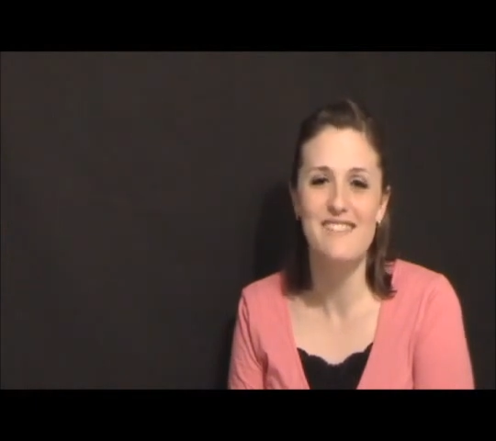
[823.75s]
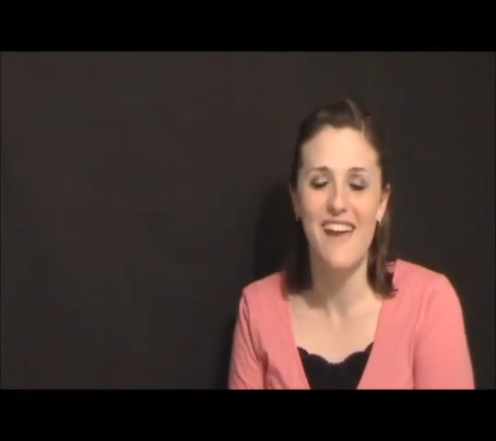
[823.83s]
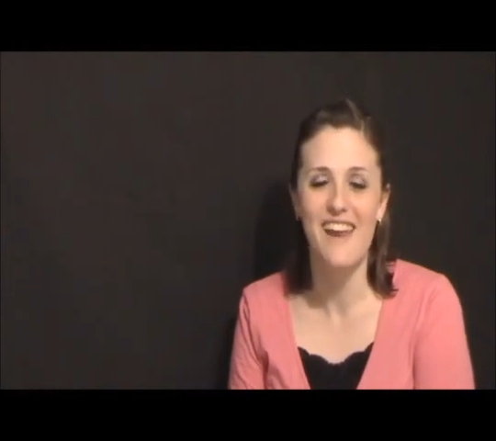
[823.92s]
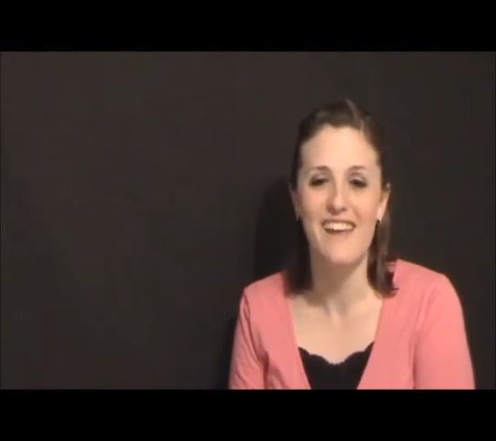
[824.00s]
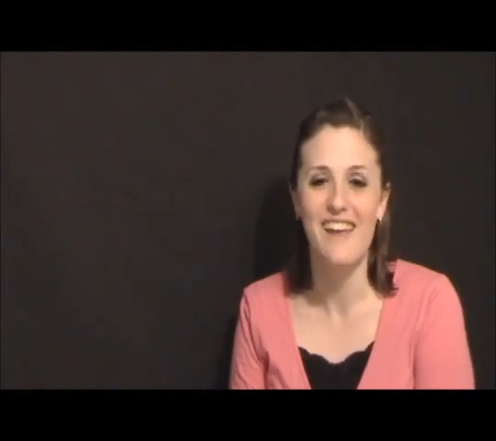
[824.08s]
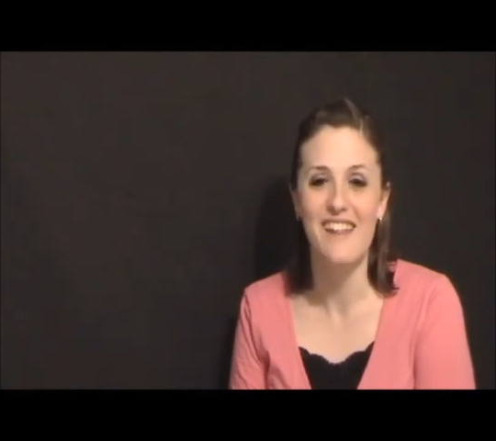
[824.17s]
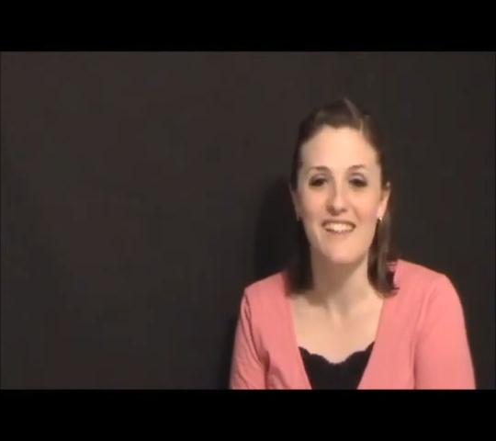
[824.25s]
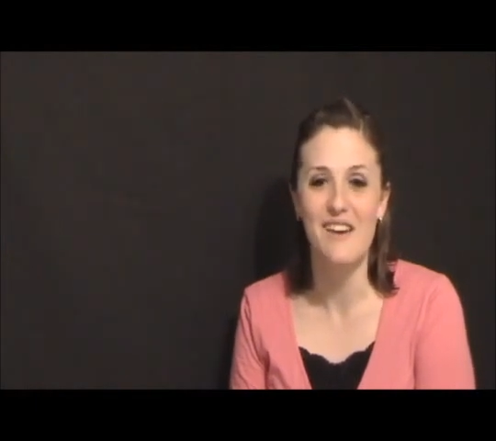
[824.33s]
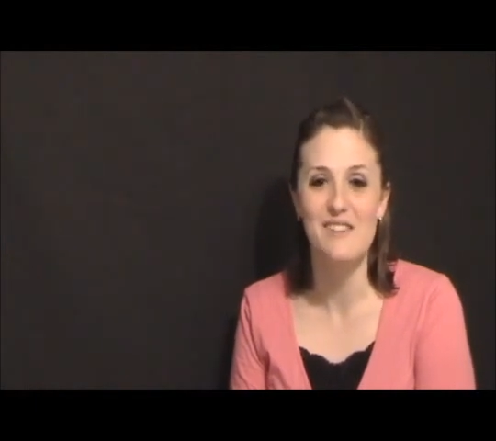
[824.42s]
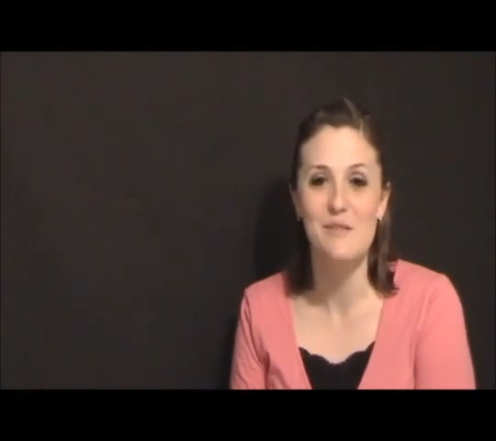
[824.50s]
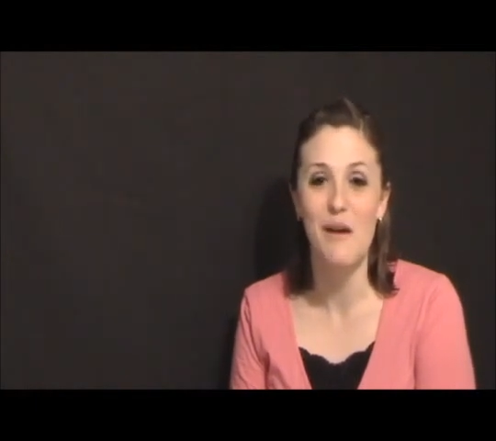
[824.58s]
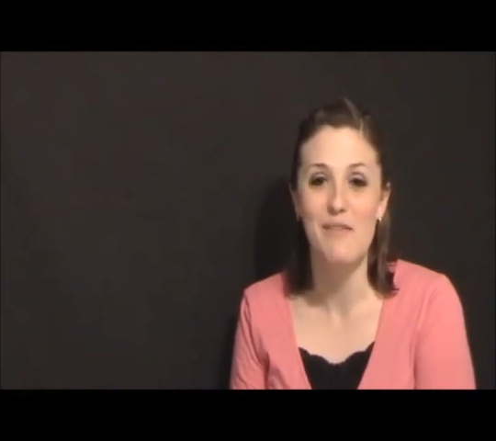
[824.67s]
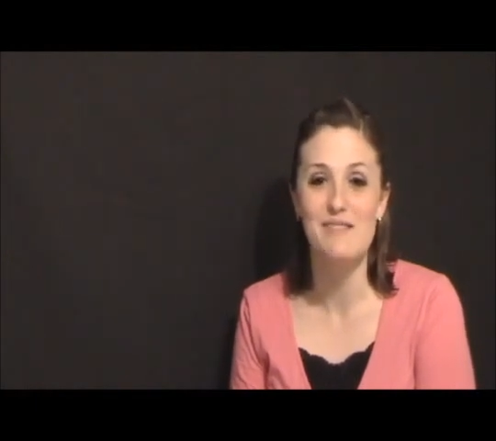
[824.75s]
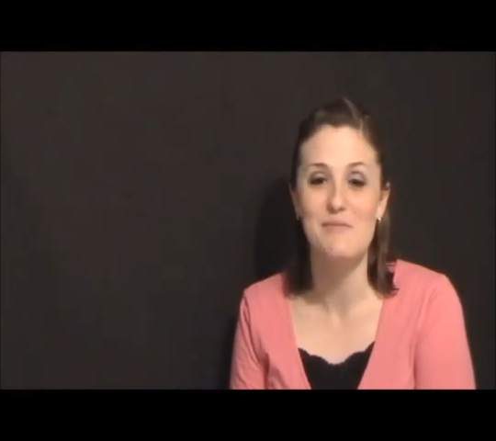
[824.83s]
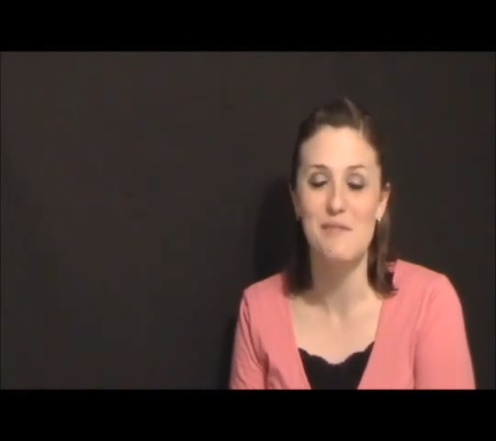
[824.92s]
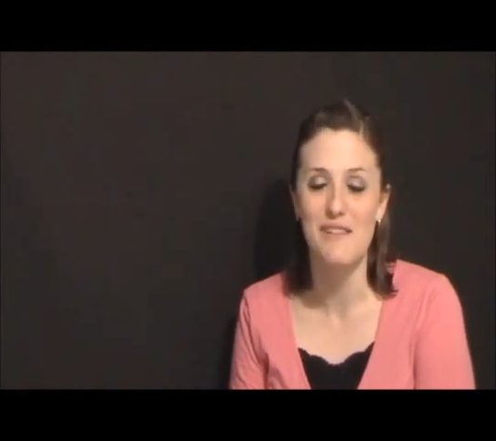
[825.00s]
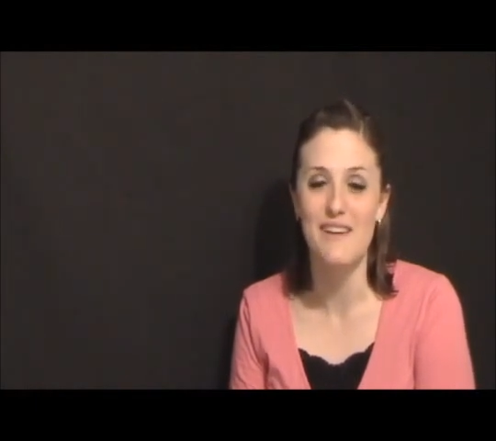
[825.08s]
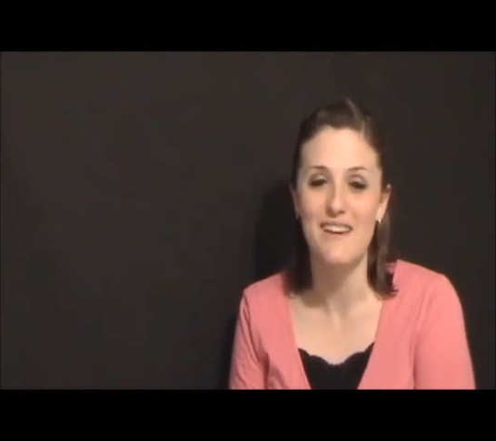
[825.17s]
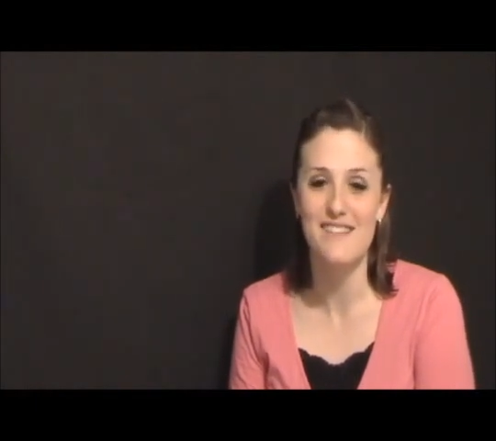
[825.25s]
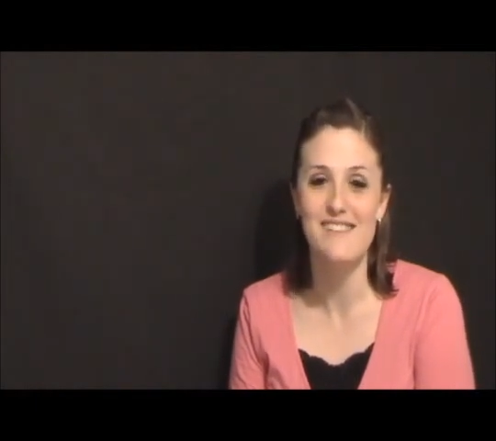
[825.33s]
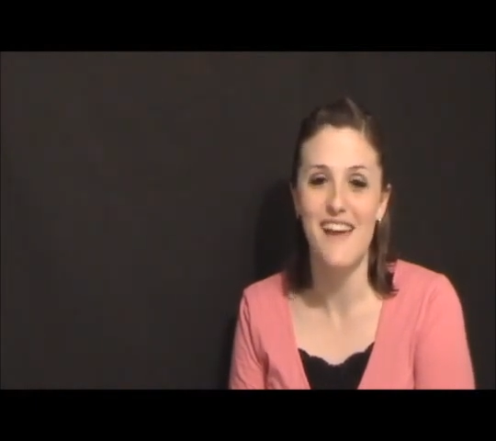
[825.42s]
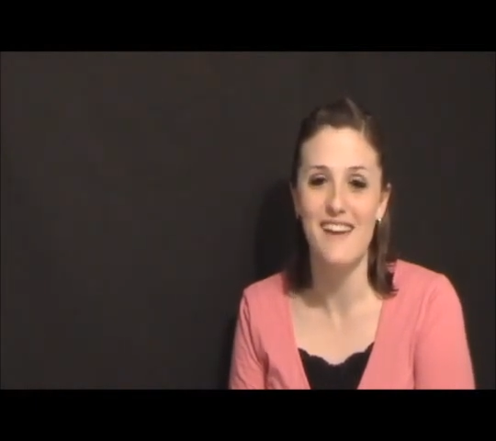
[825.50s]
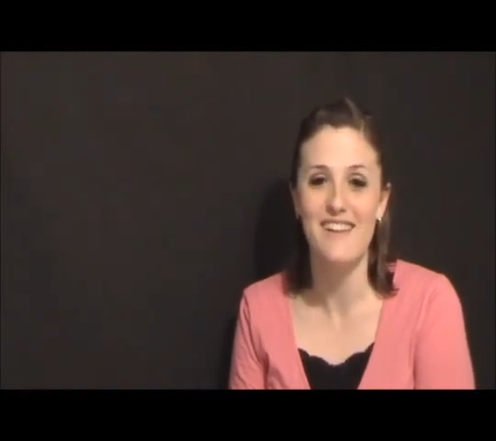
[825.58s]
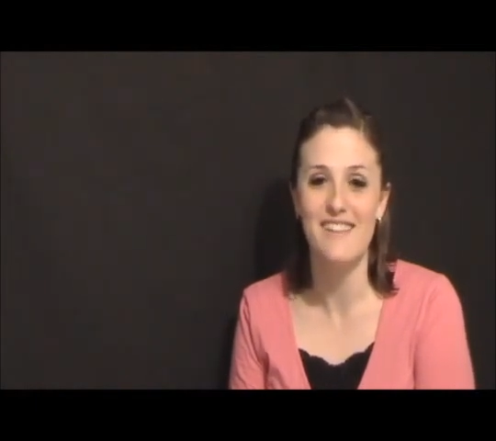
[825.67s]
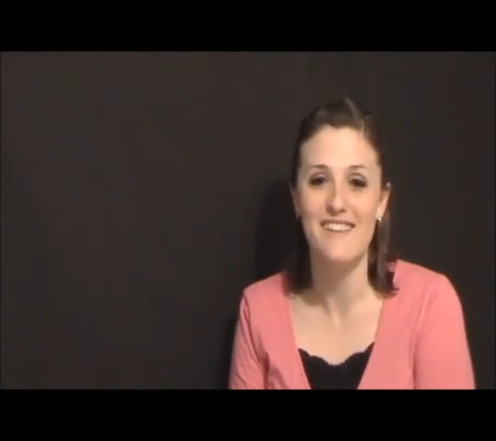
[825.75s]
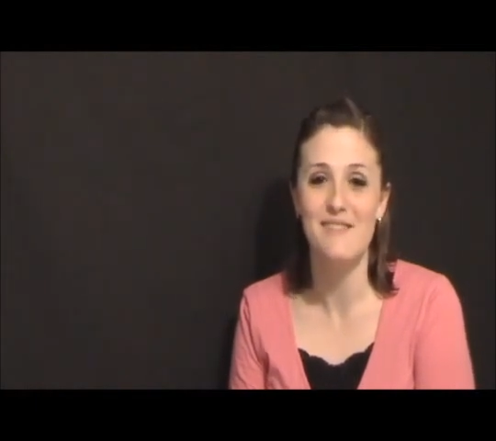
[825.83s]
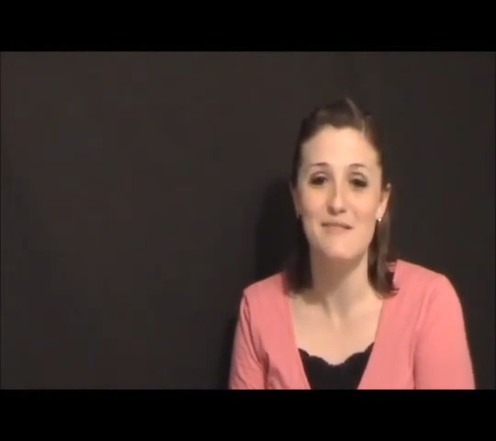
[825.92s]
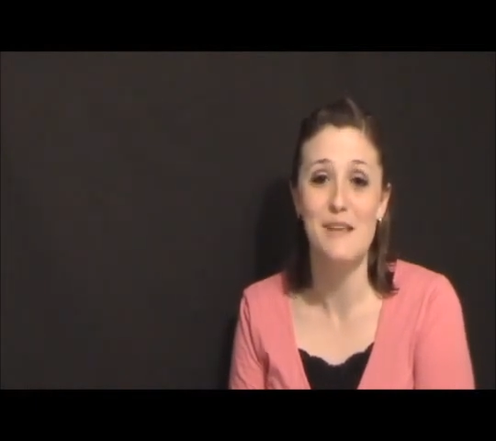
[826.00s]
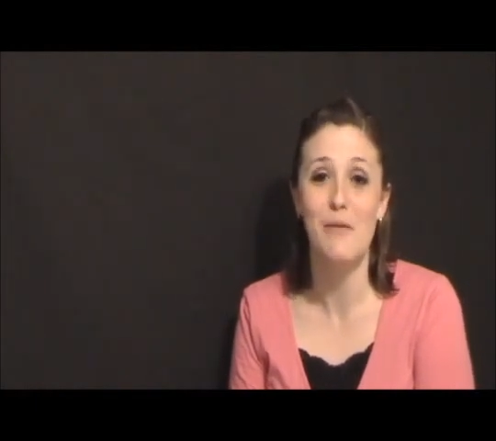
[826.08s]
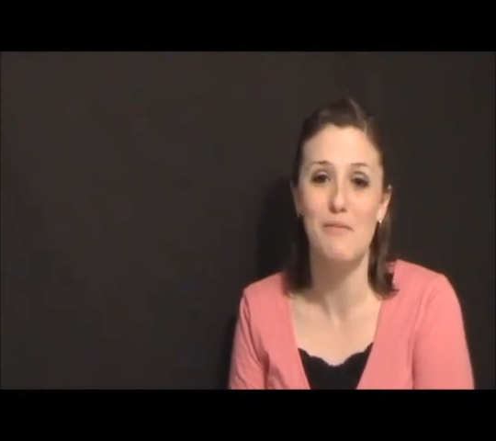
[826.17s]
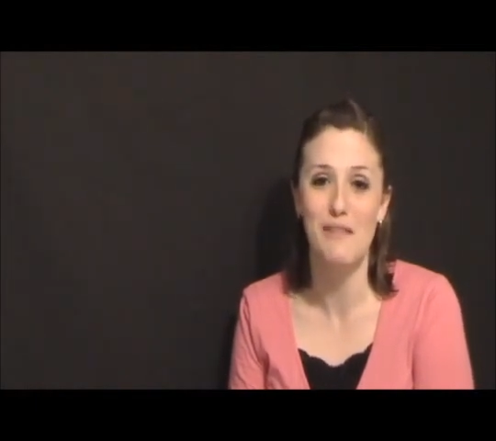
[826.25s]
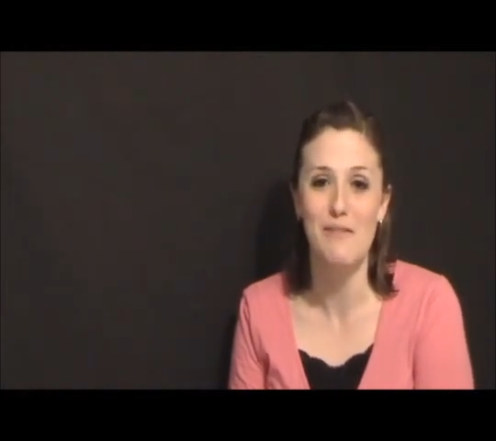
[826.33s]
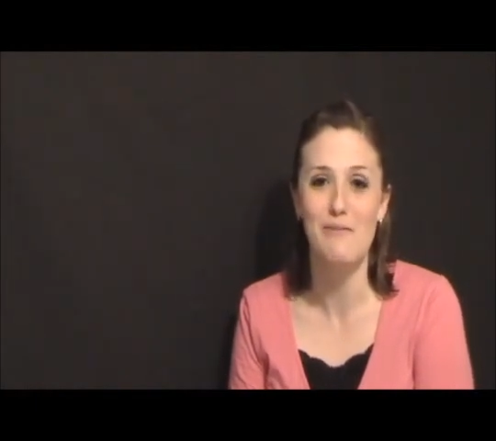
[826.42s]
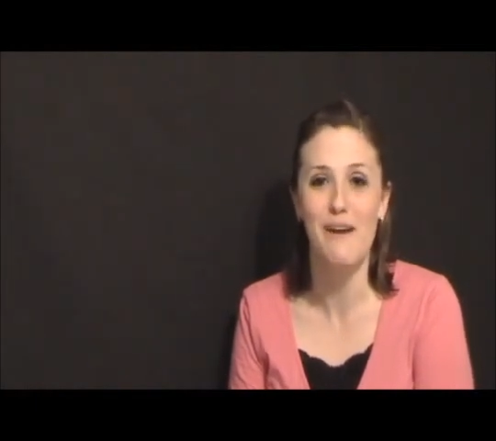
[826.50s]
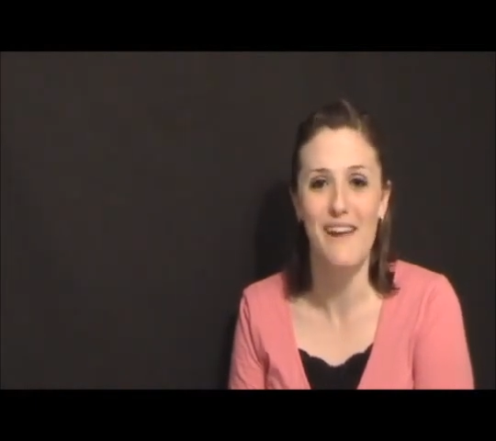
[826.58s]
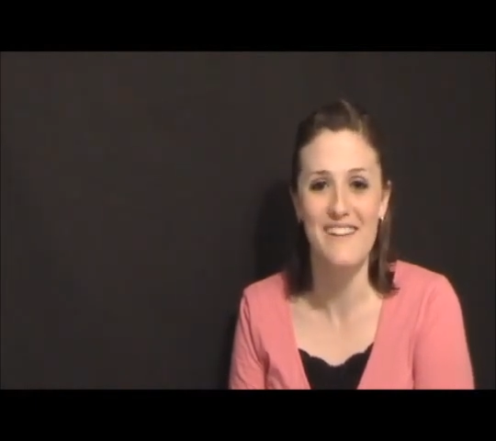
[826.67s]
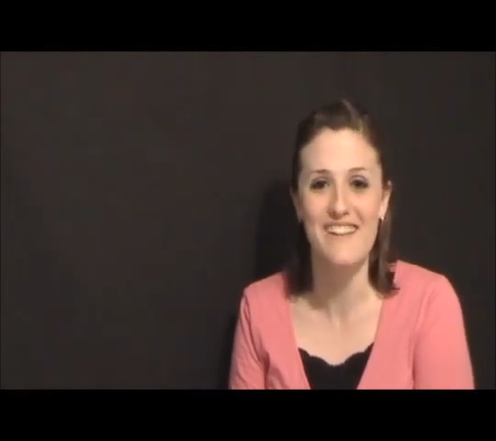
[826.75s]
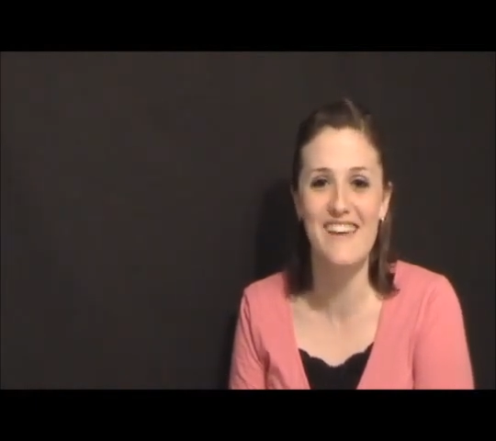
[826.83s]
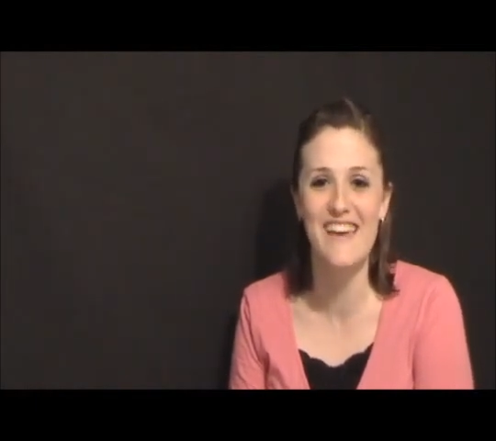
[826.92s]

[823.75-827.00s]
kind of getting there, so I was really excited that something finally